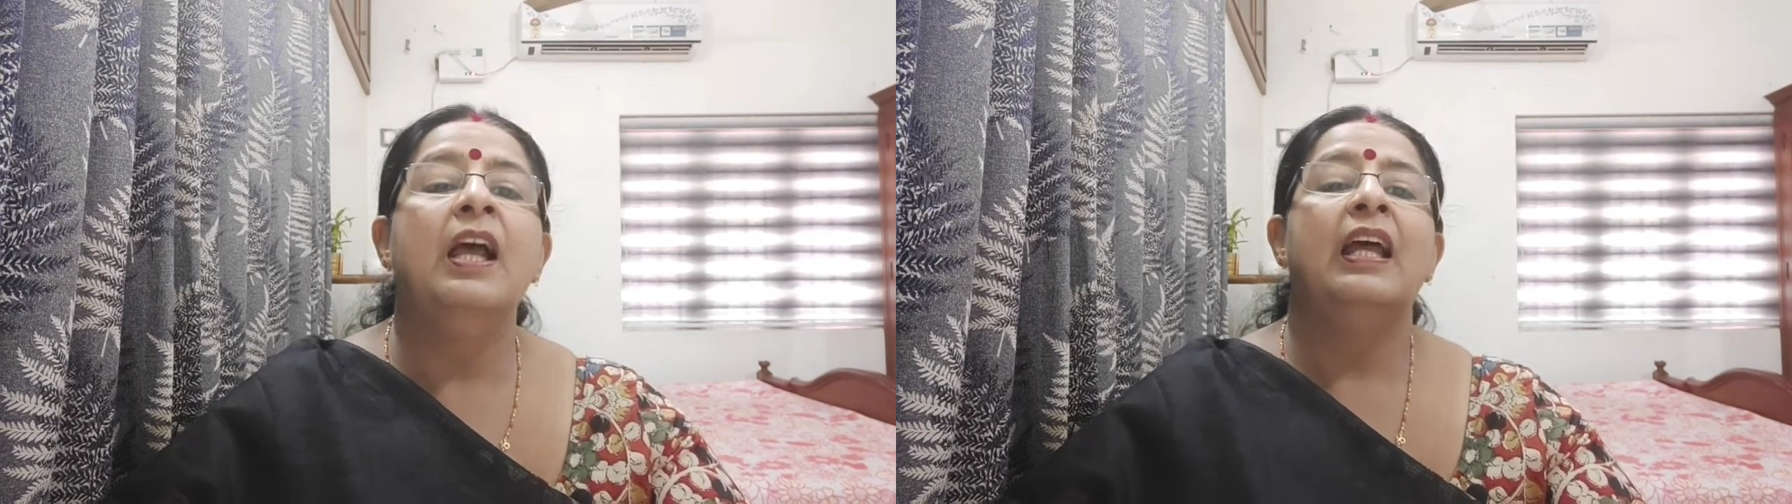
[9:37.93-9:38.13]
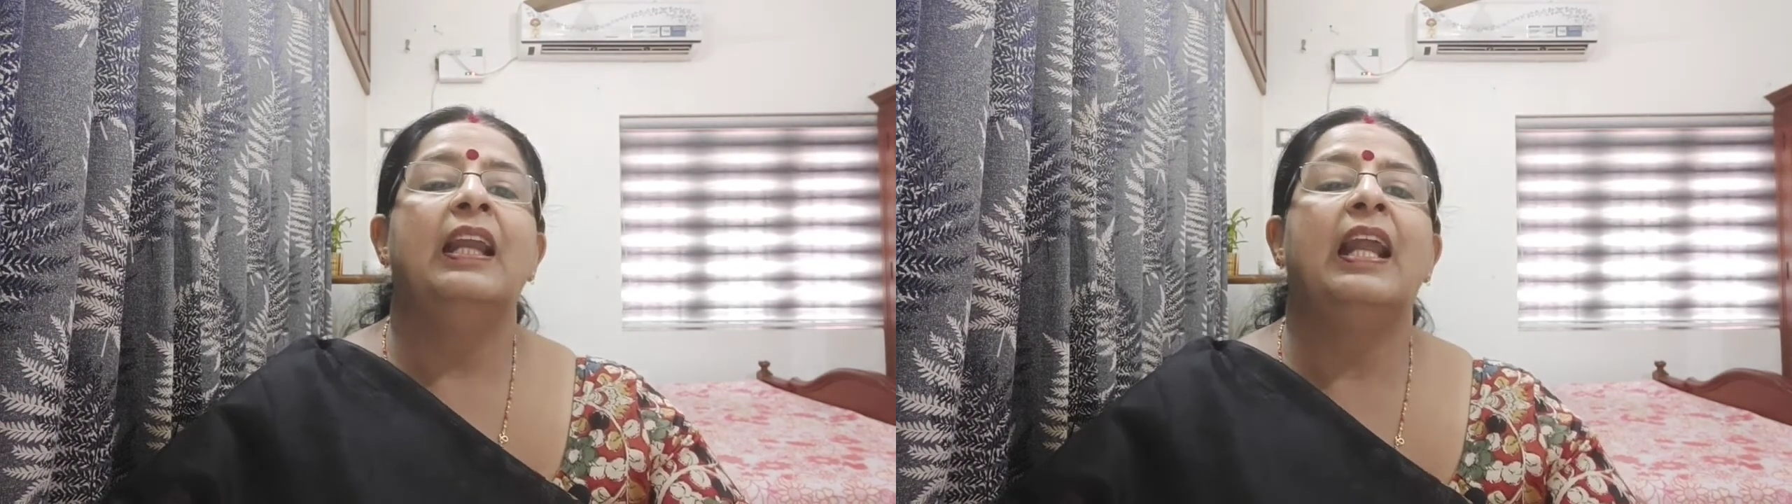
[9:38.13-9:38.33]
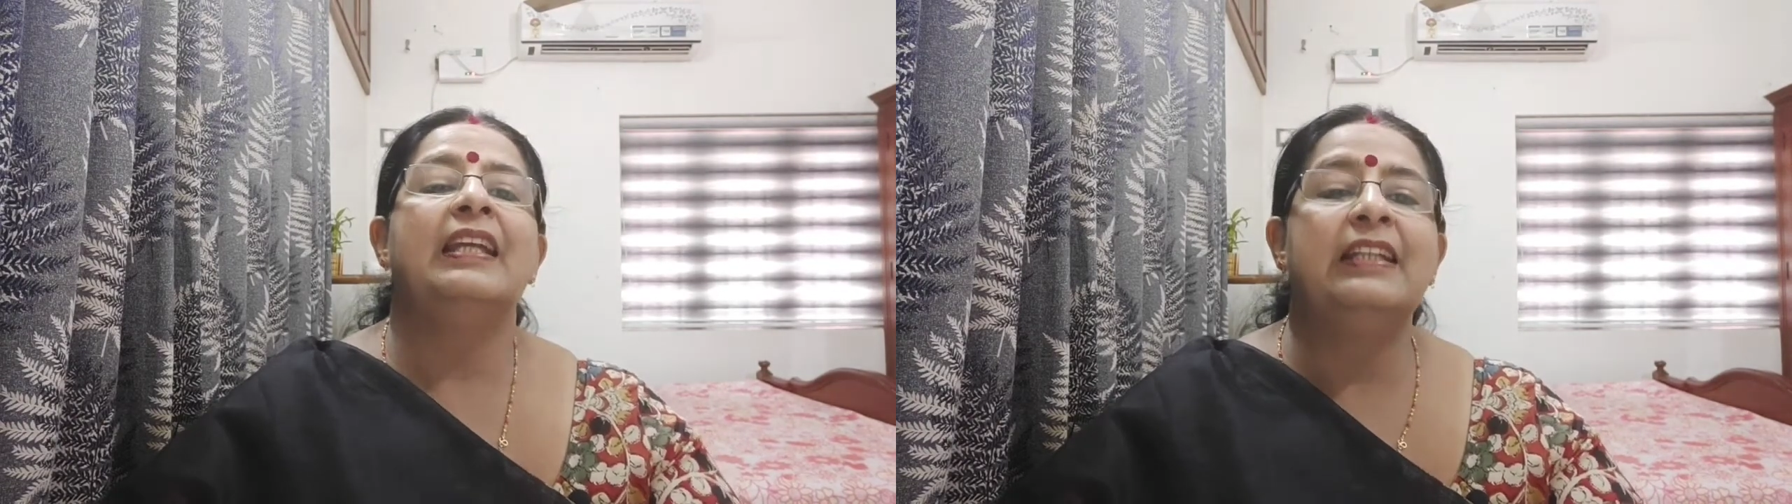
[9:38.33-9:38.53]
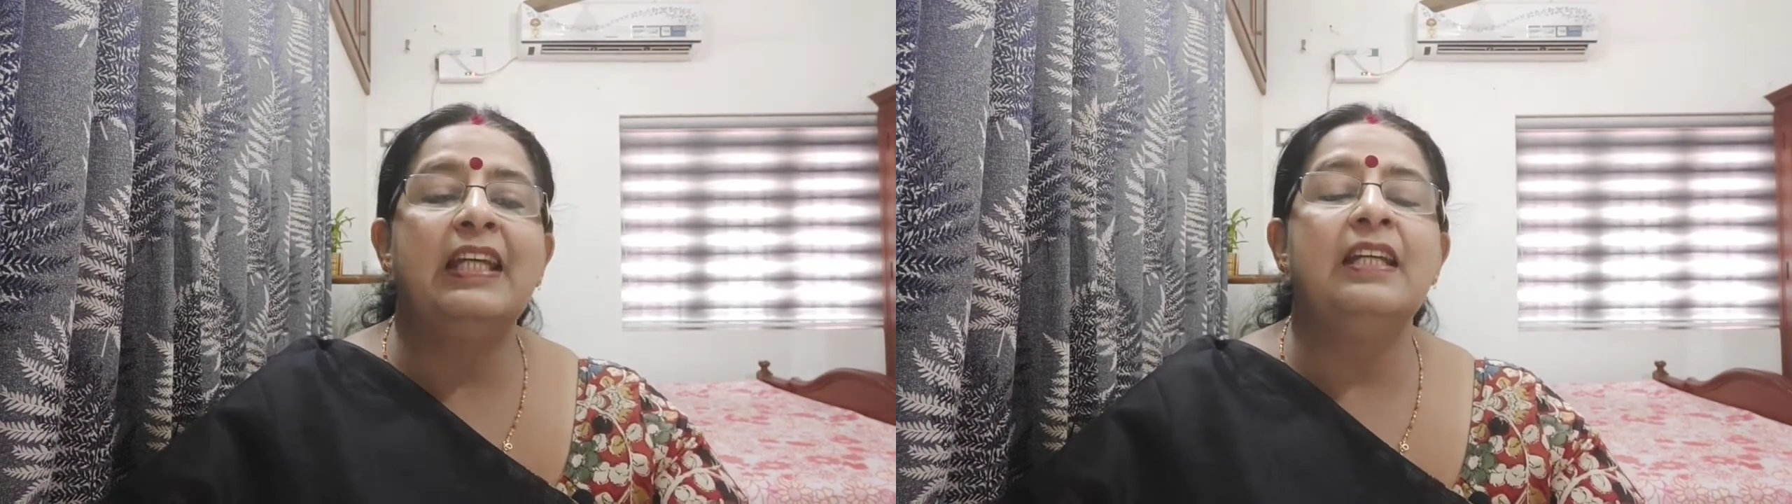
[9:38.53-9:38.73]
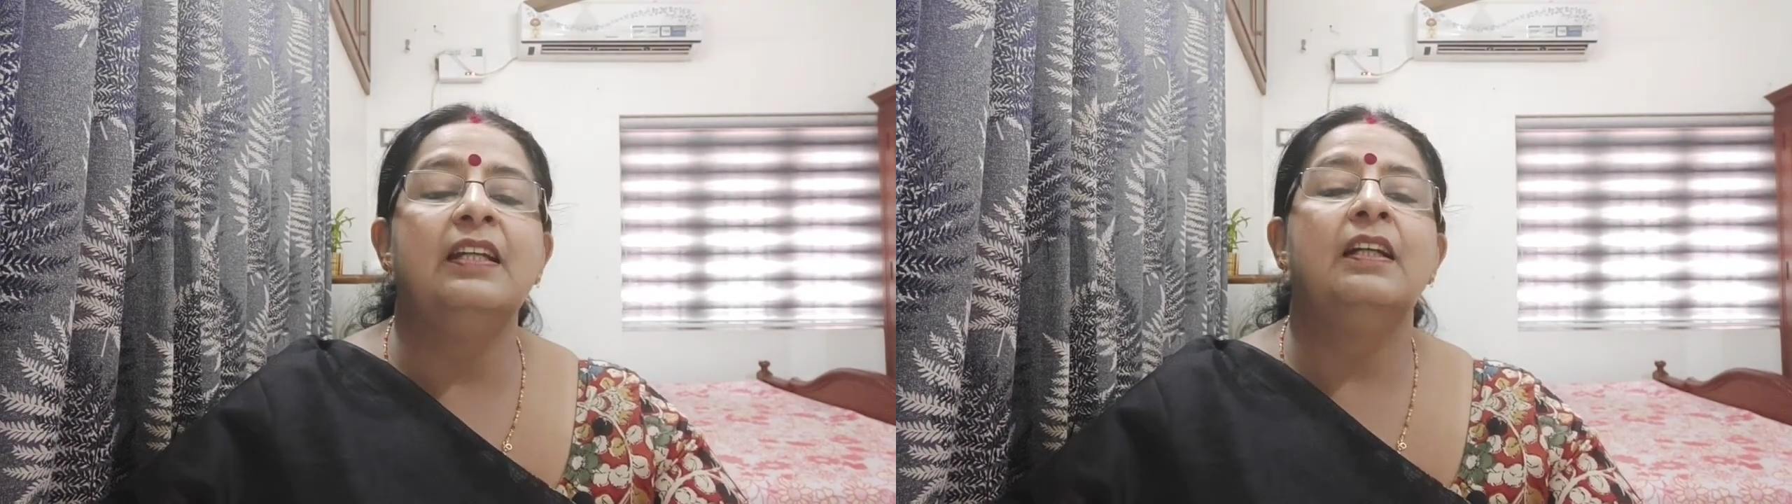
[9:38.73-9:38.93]
like
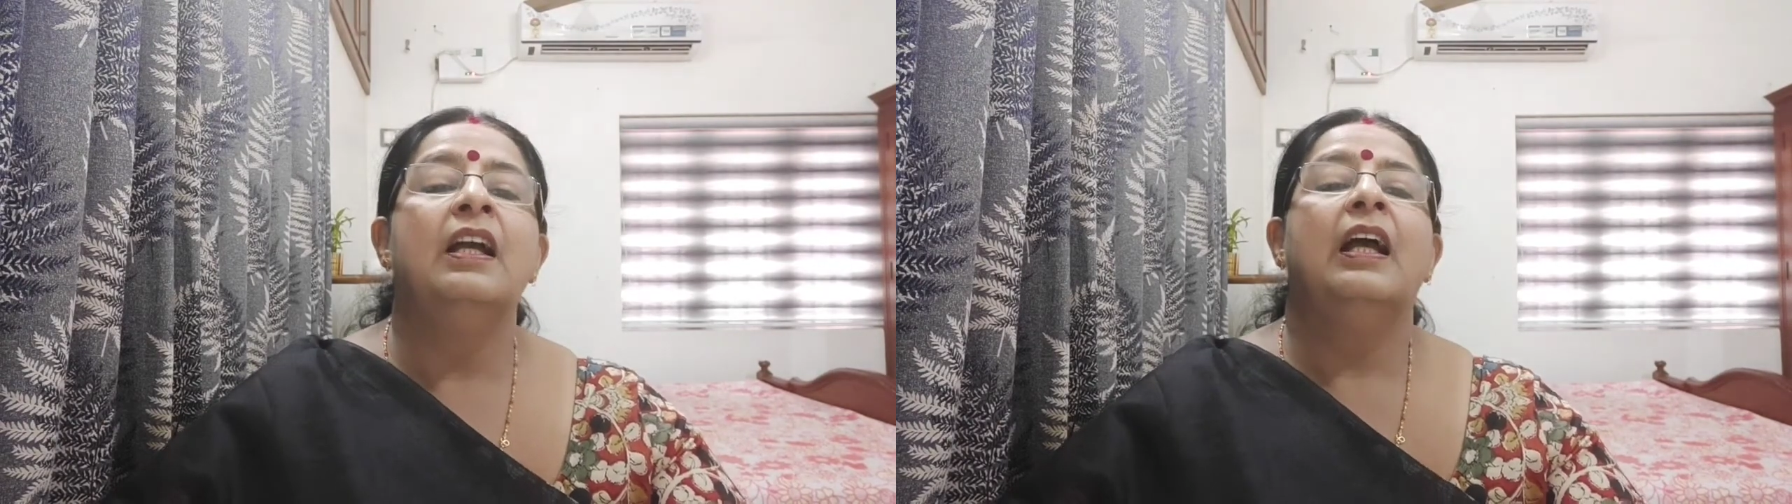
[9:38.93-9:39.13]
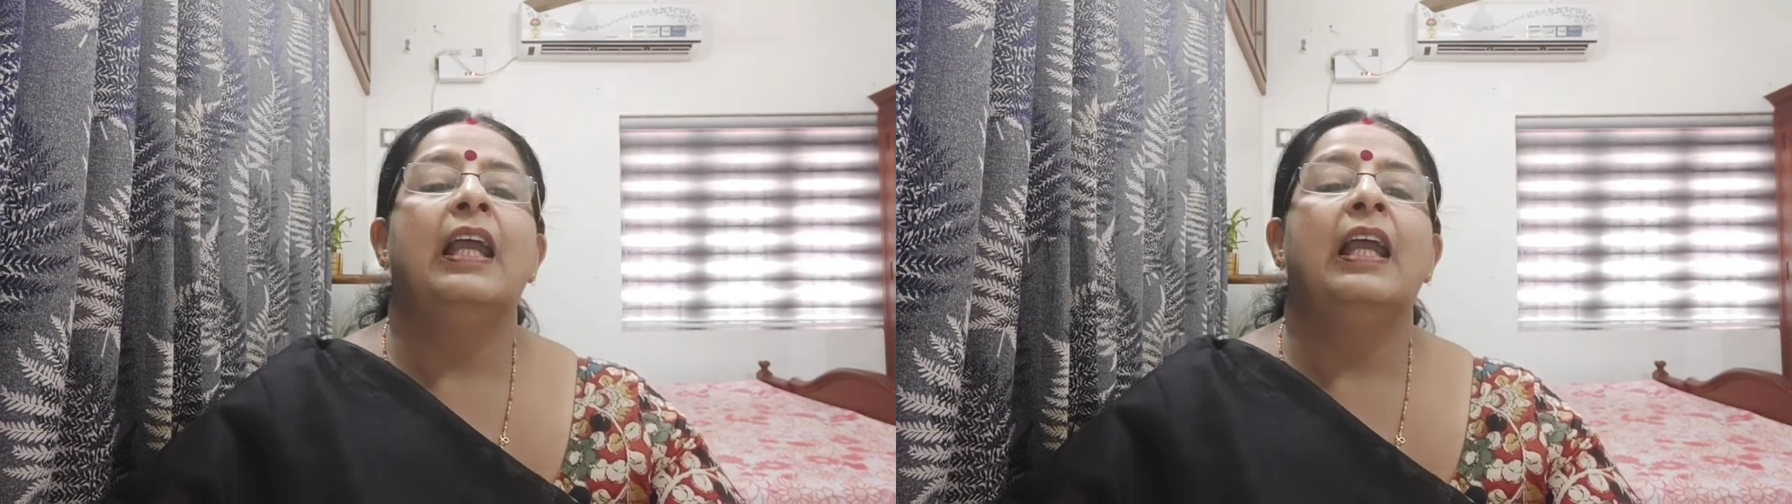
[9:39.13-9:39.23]
king,